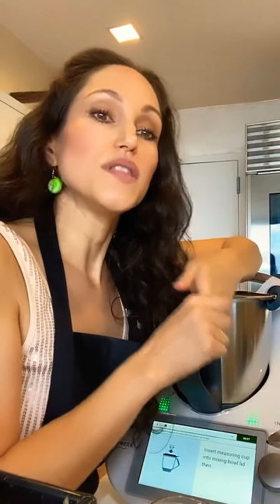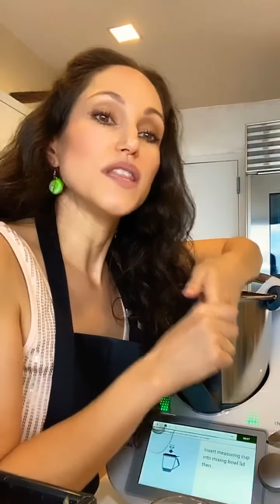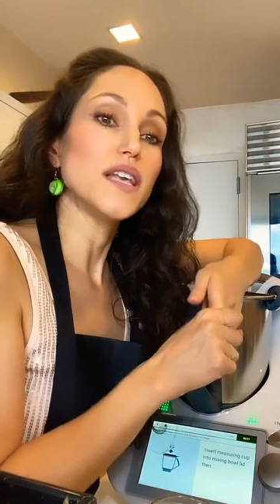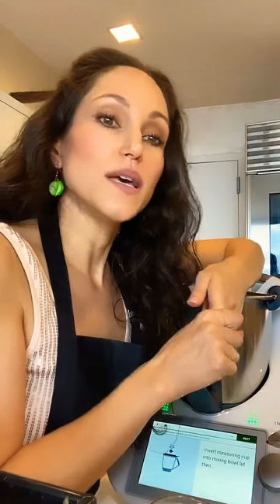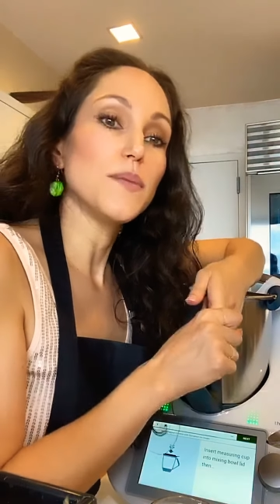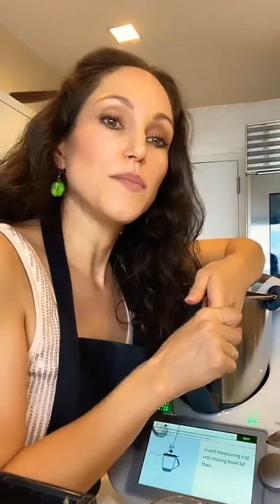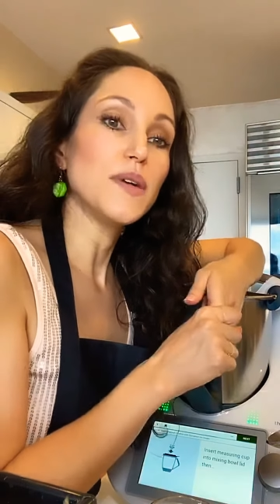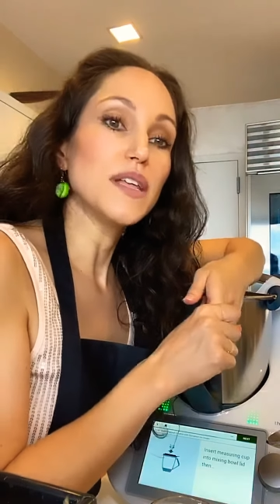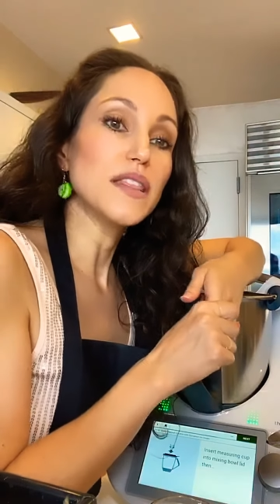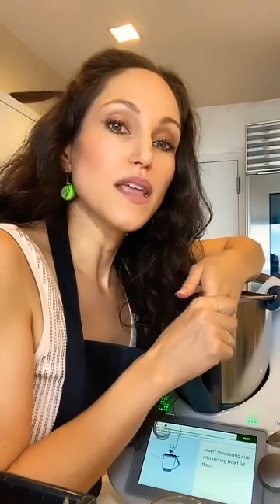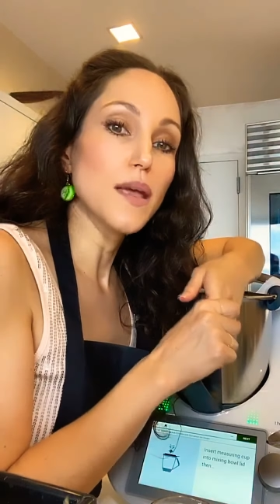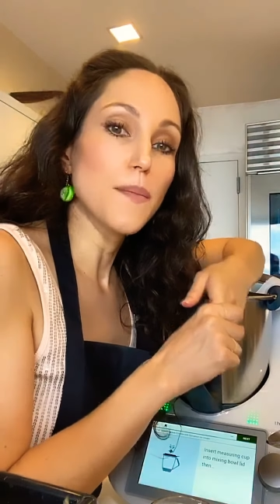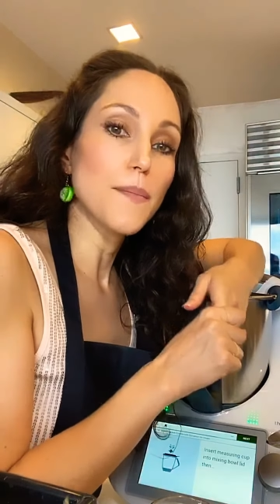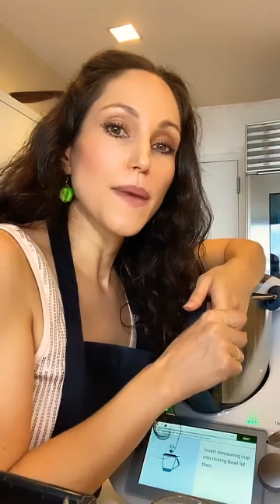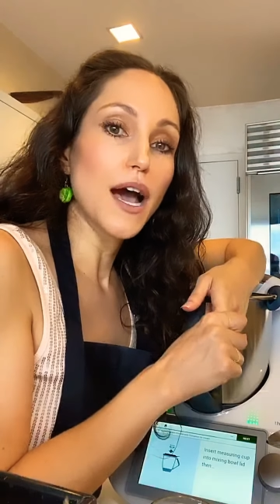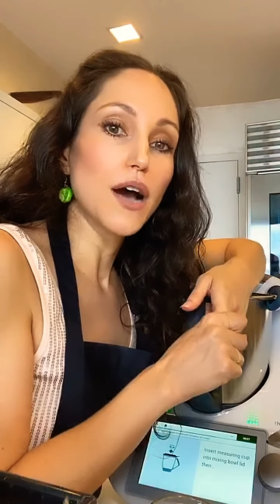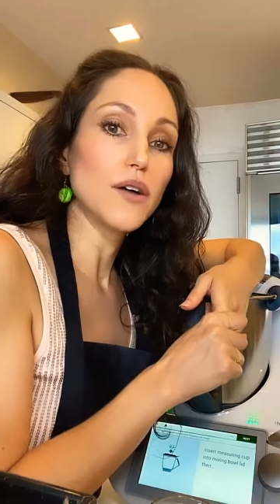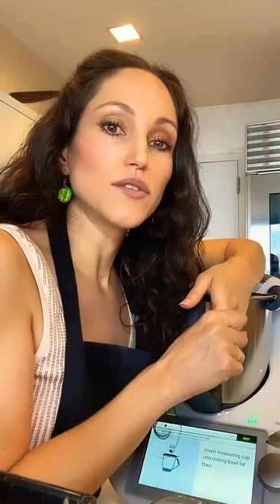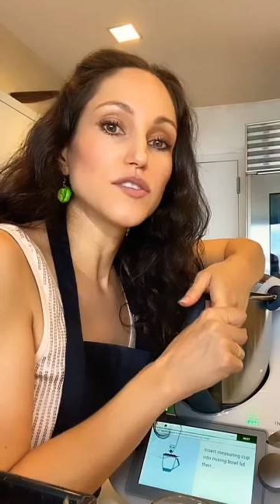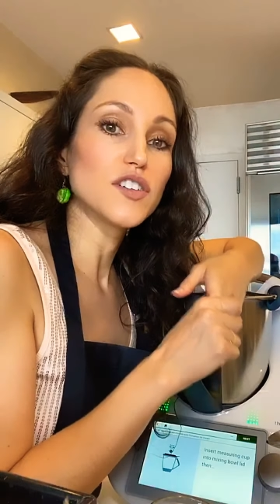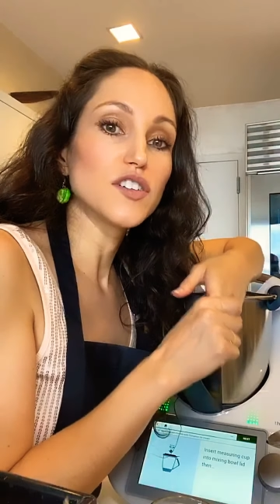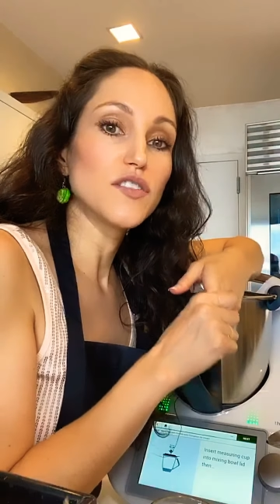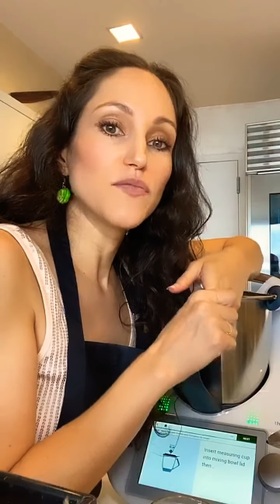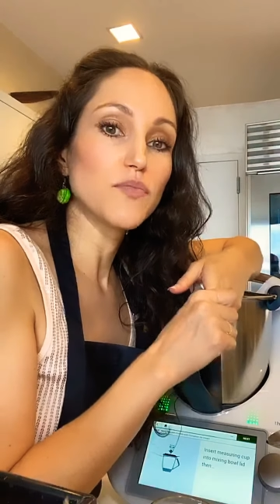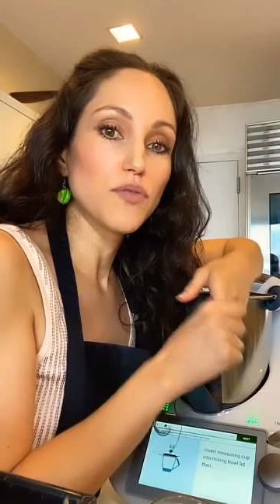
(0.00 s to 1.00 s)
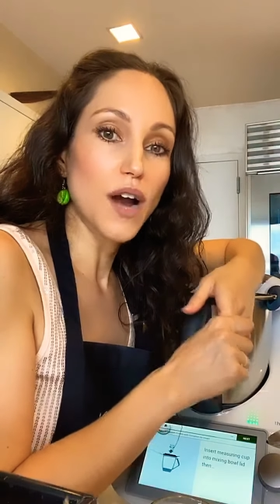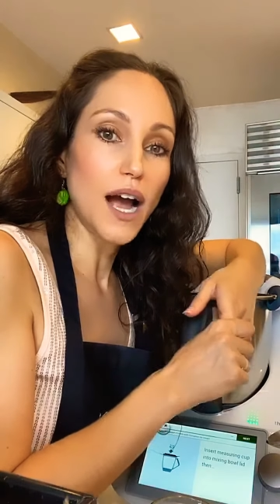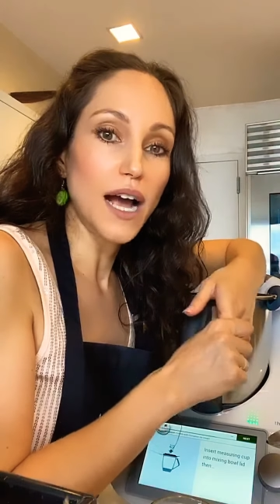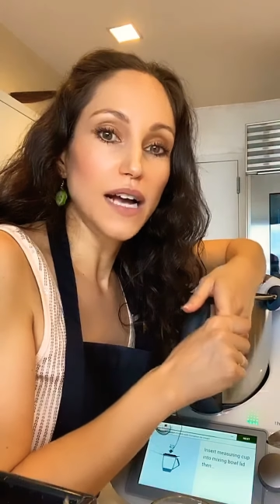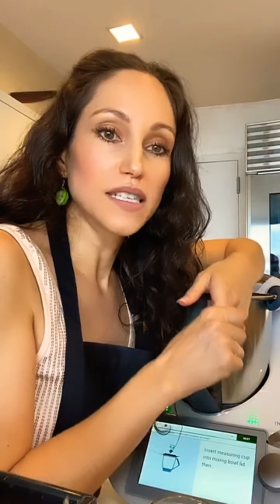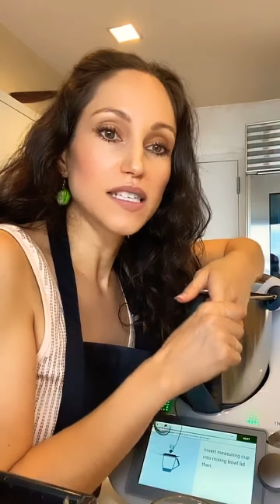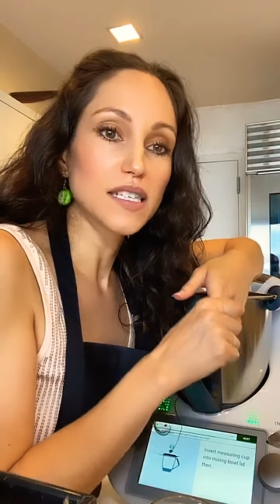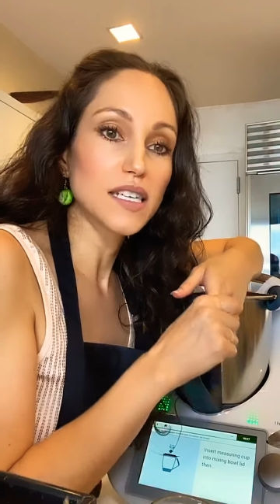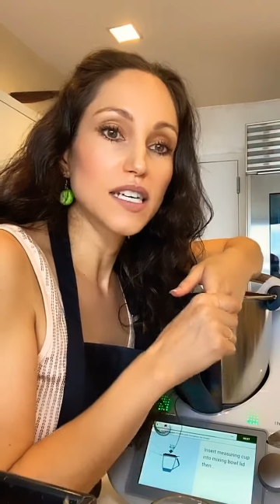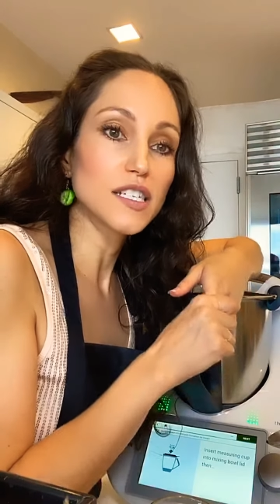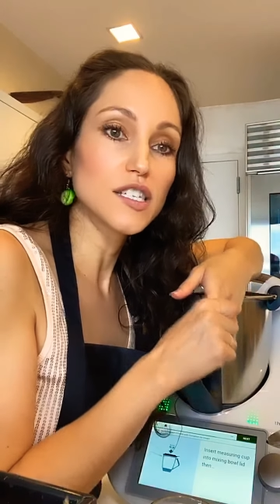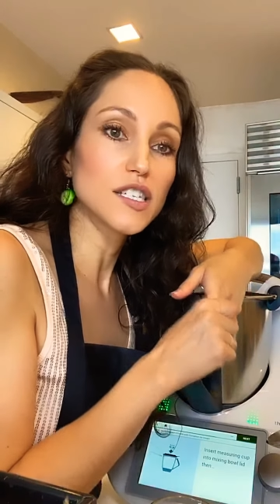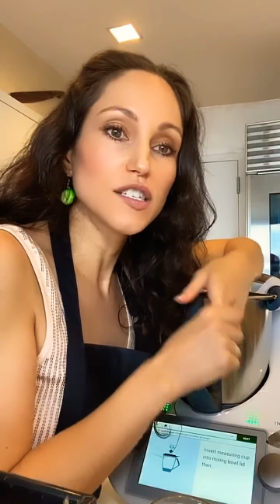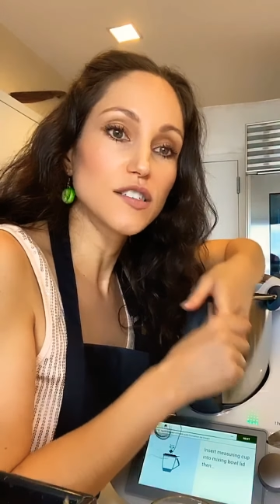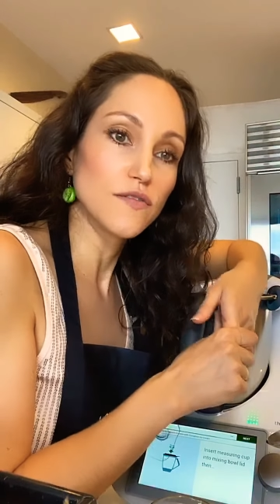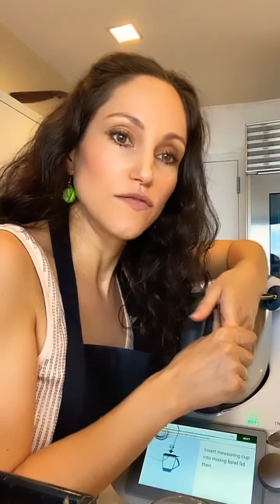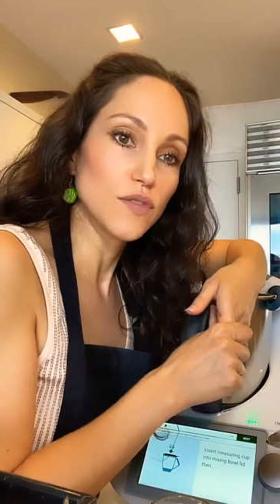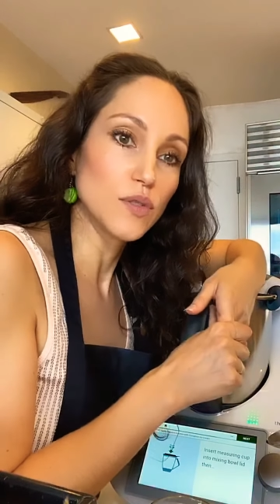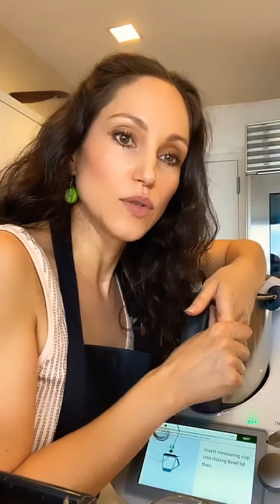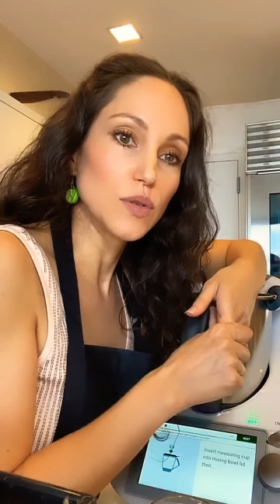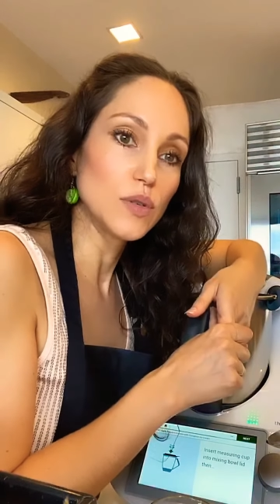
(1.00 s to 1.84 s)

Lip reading: limit the amount of processed